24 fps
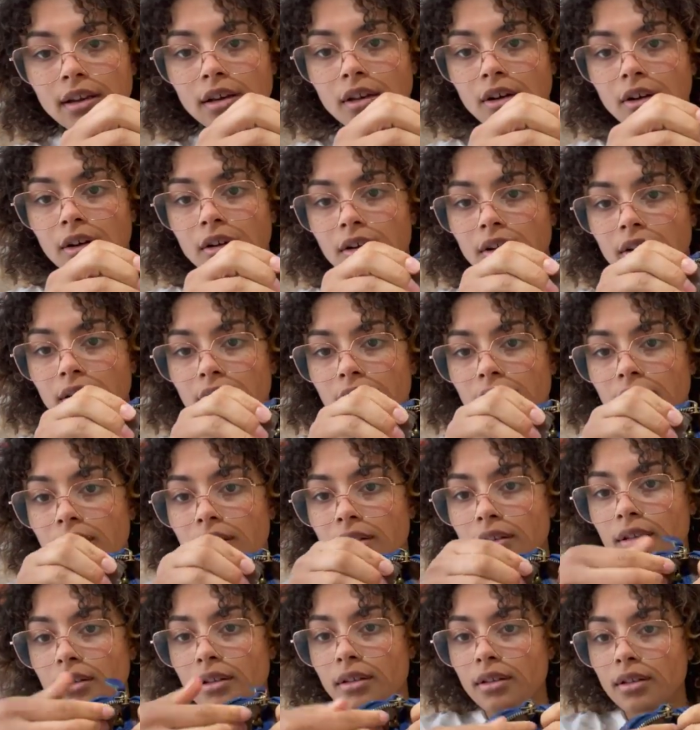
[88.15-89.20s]
lock
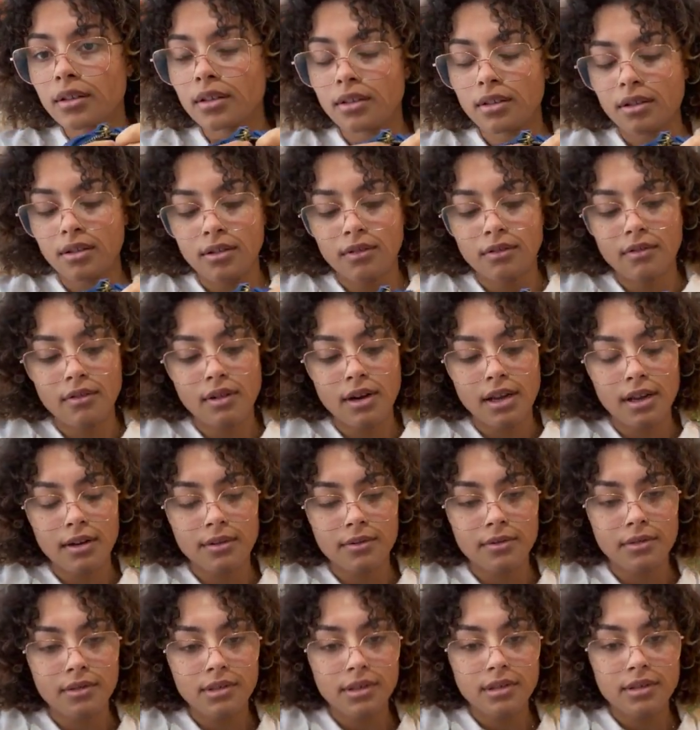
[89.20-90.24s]

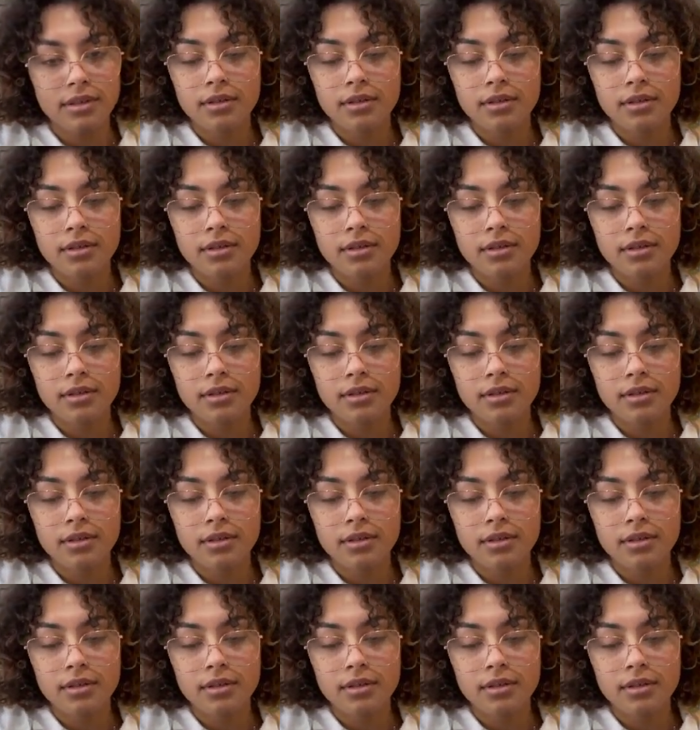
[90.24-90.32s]
round,